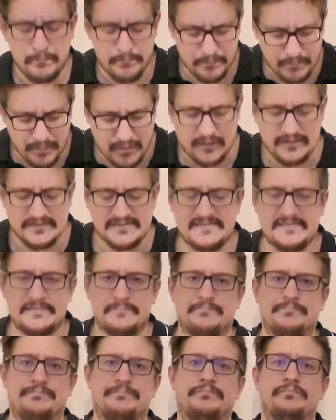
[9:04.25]
But
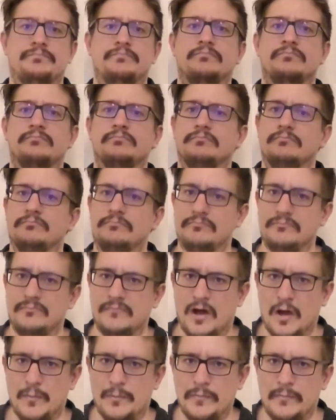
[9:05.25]

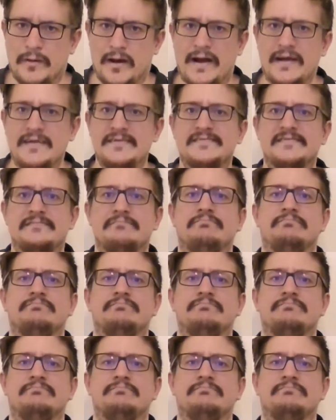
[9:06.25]
open mind,